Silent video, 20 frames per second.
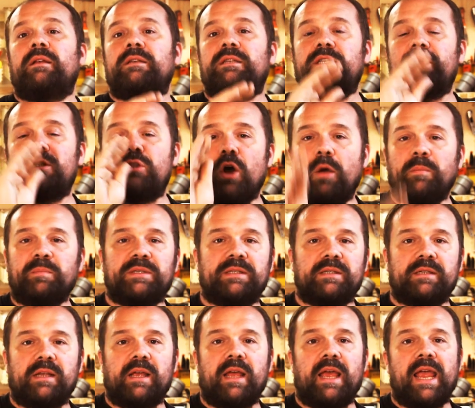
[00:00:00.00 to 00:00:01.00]

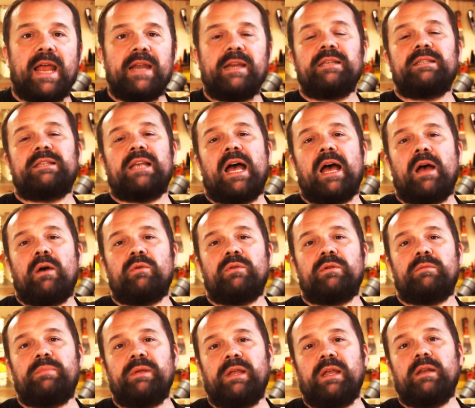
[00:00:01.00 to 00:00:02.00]
stops any
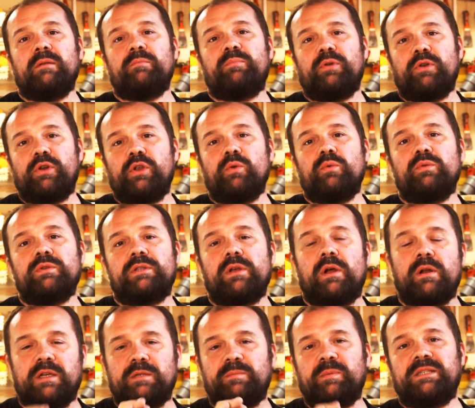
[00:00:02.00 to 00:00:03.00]
sound being produced
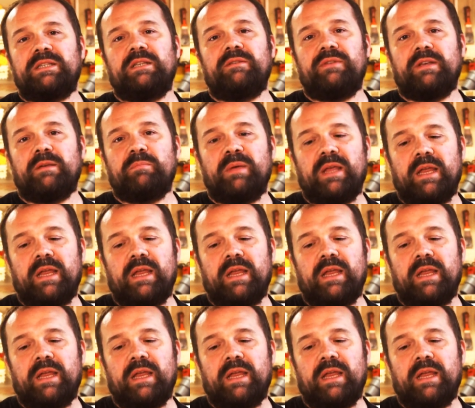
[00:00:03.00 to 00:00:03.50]
on a specific